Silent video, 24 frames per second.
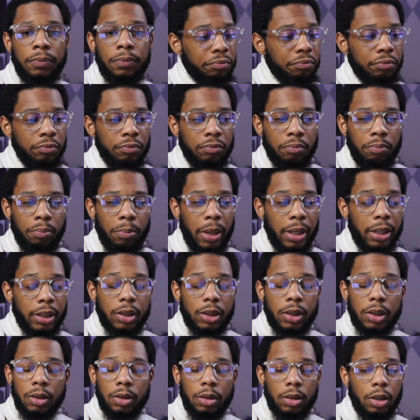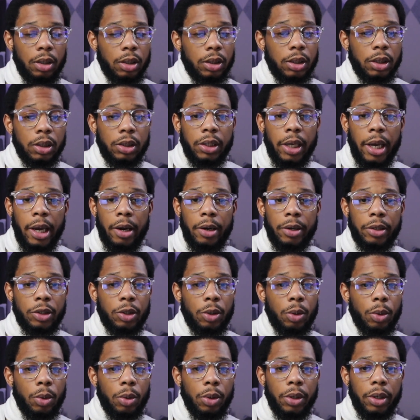But it's the
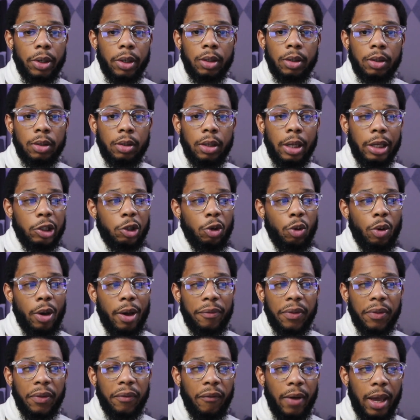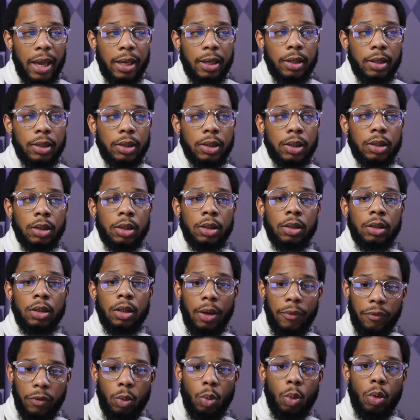territory that you have to face if
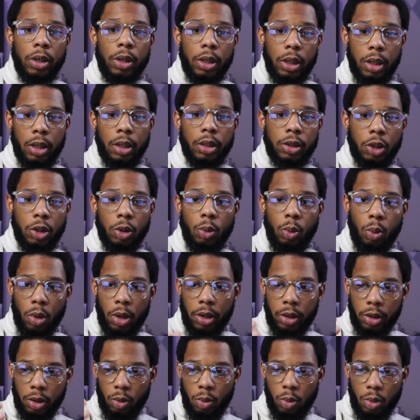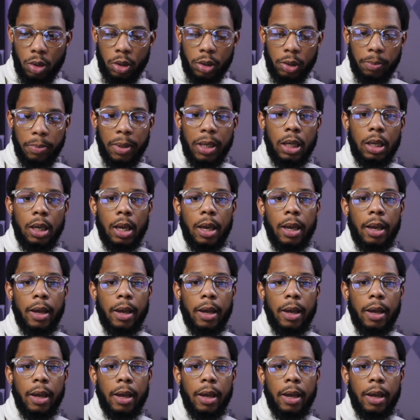you want to get to where you want to be at.